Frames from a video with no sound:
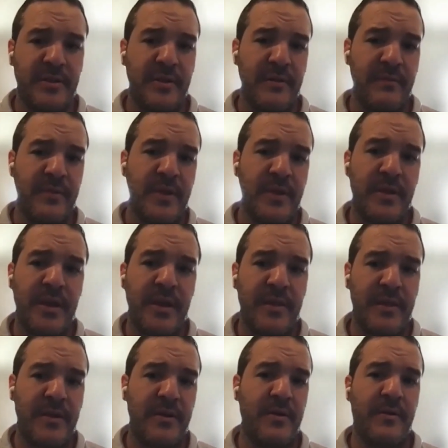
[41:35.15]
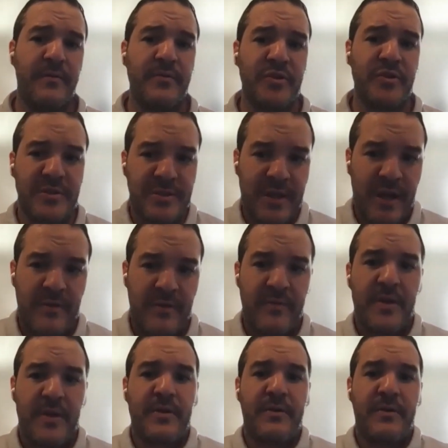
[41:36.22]
if they can get there, of just kind of
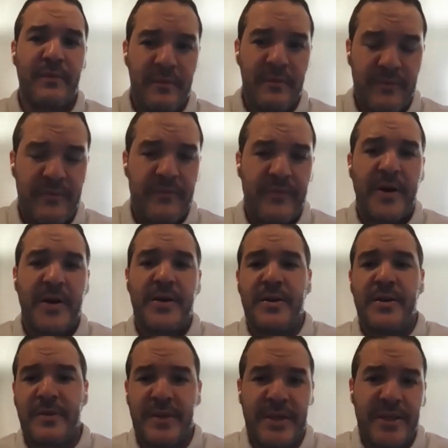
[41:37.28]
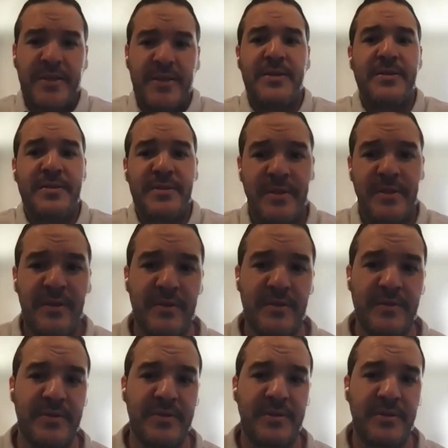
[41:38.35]
like finding the keys to
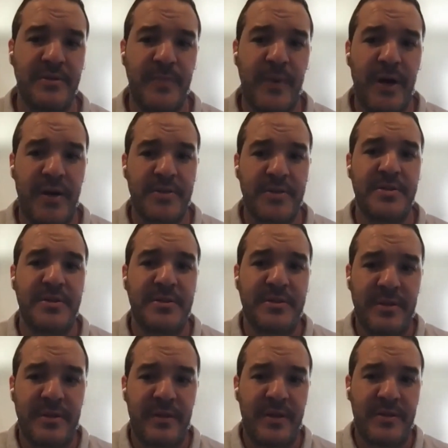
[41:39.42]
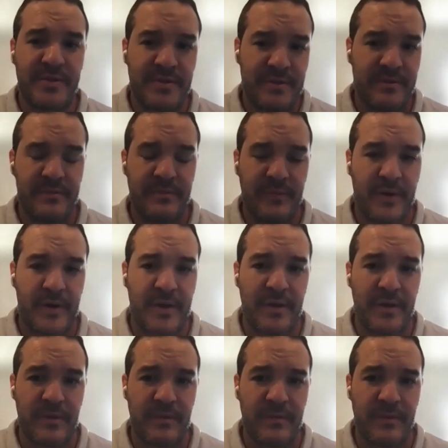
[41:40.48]
those boxes. And that's
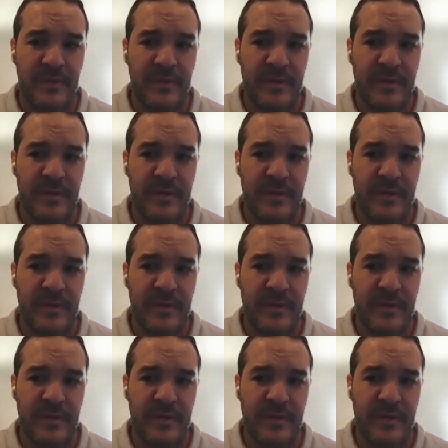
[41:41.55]
why